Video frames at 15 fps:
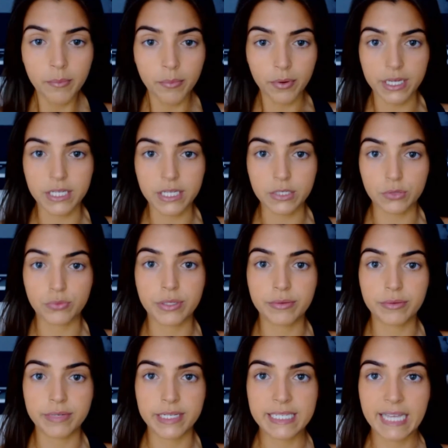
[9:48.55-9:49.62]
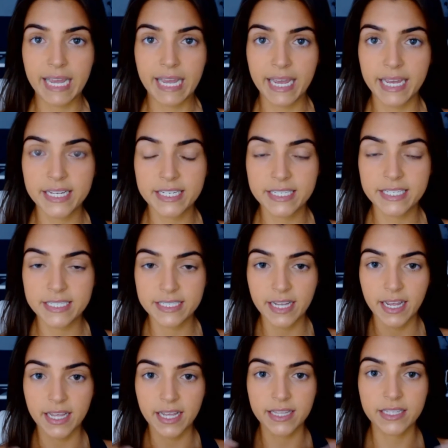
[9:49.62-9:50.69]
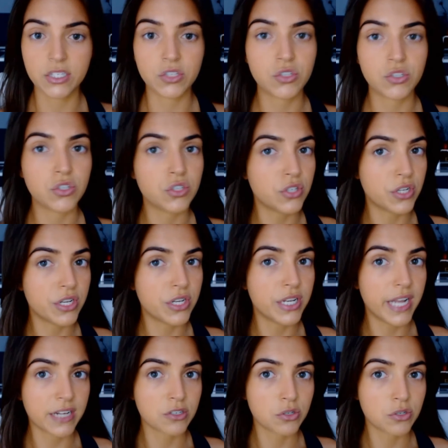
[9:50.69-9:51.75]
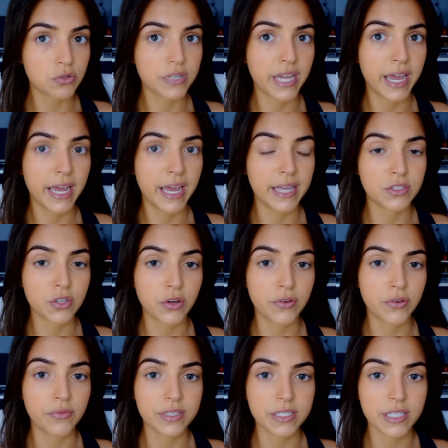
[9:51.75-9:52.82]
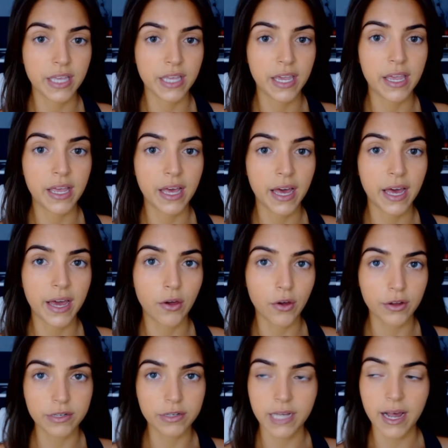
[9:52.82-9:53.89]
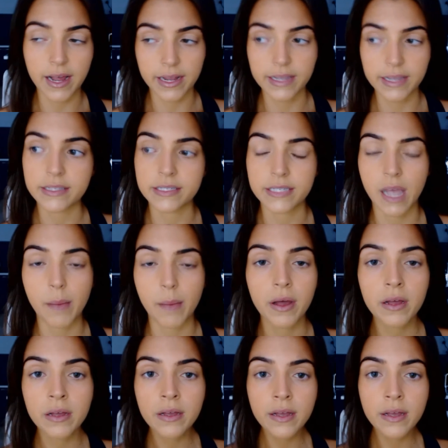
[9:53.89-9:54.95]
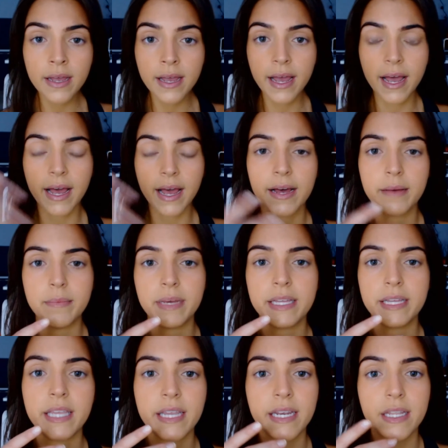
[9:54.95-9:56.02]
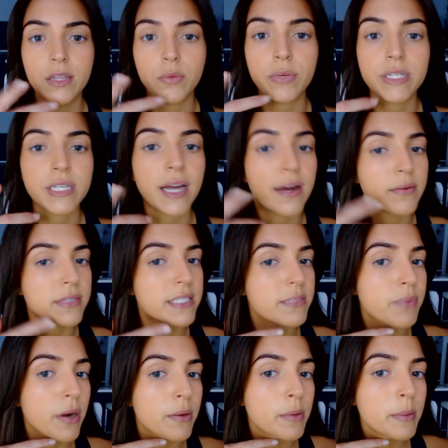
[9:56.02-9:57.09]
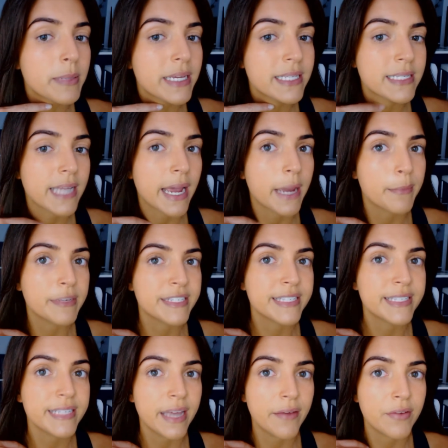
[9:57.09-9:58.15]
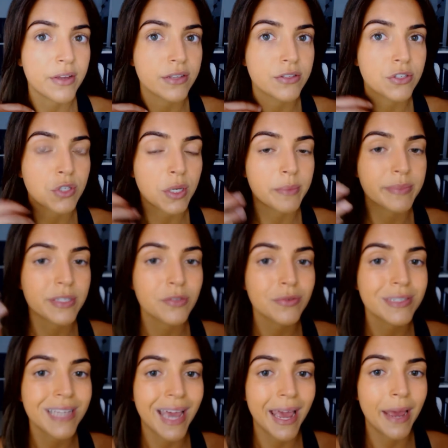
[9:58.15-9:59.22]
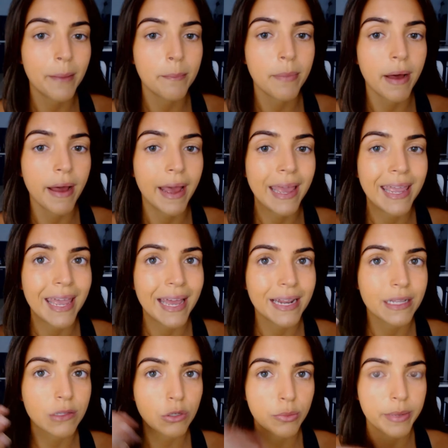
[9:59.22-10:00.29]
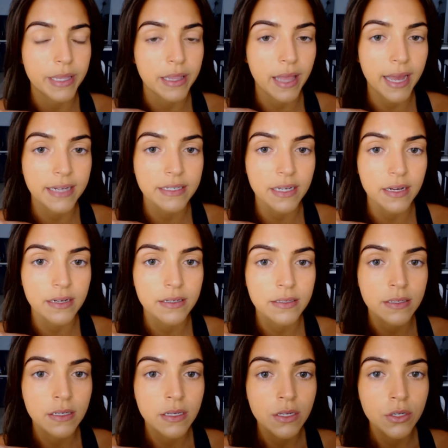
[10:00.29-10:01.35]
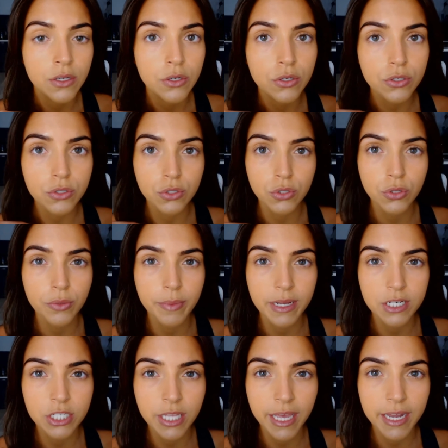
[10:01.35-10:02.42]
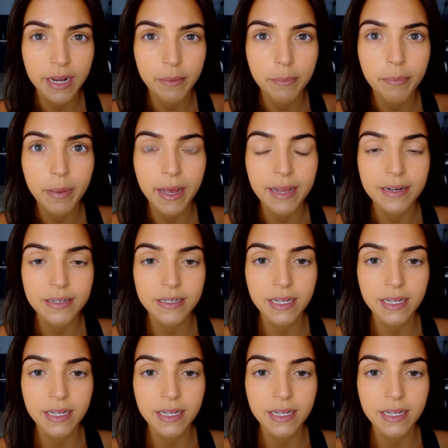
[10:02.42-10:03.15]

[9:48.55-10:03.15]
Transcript: body is really, really tanned, and this is just a natural tan. So obviously I go dark in the summer. And then in the winter, I would probably say I'm a 7, so I'm still tan, but I get a little bit lighter. Not too much lighter, but